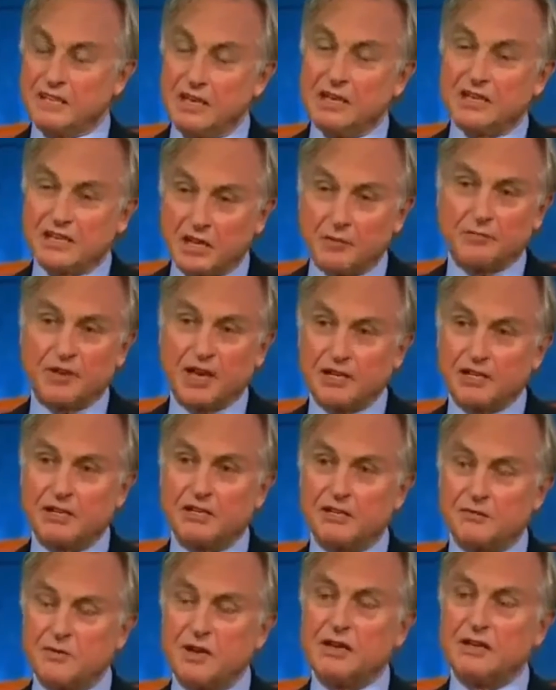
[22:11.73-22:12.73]
in some cases
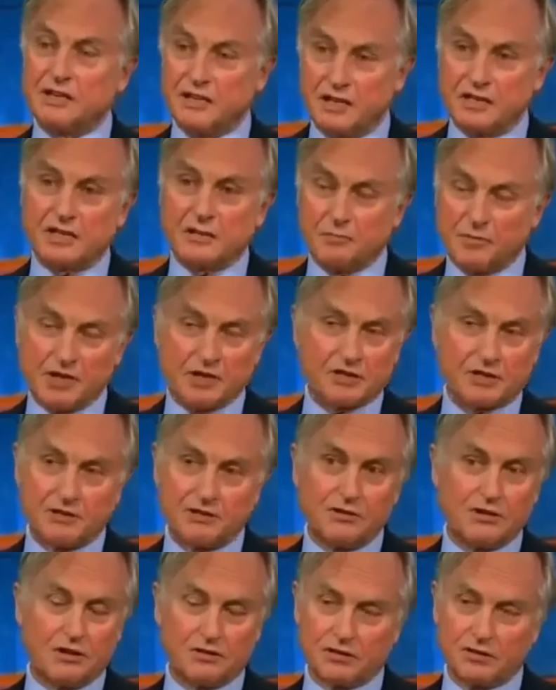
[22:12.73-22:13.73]
it really is a
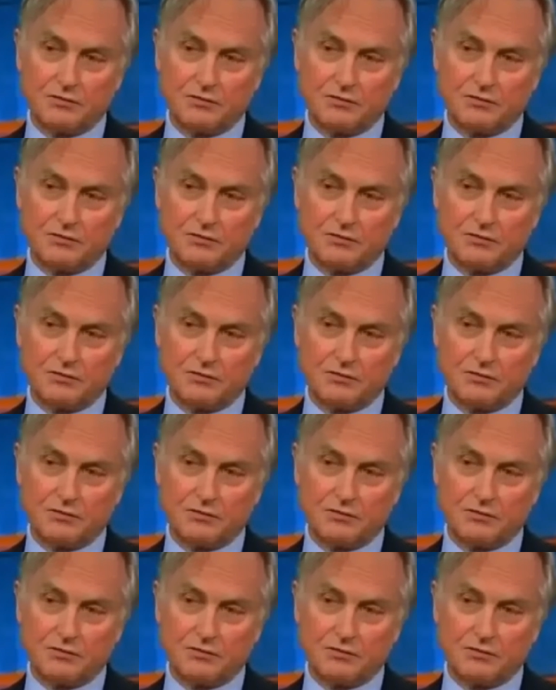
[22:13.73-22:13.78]
personal god,